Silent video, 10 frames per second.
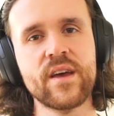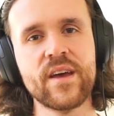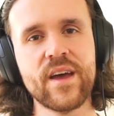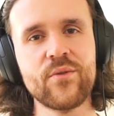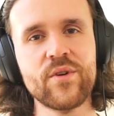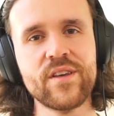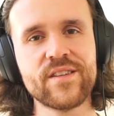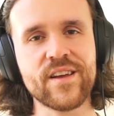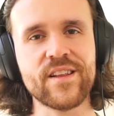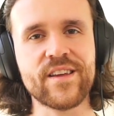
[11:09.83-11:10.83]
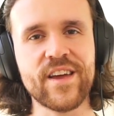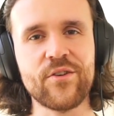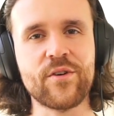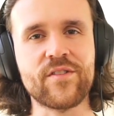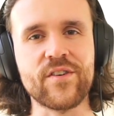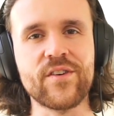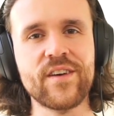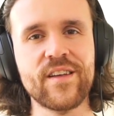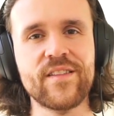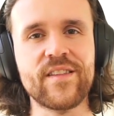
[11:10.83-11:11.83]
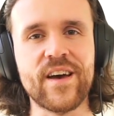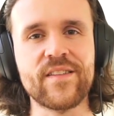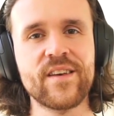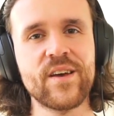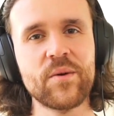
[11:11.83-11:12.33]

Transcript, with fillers: every single character in that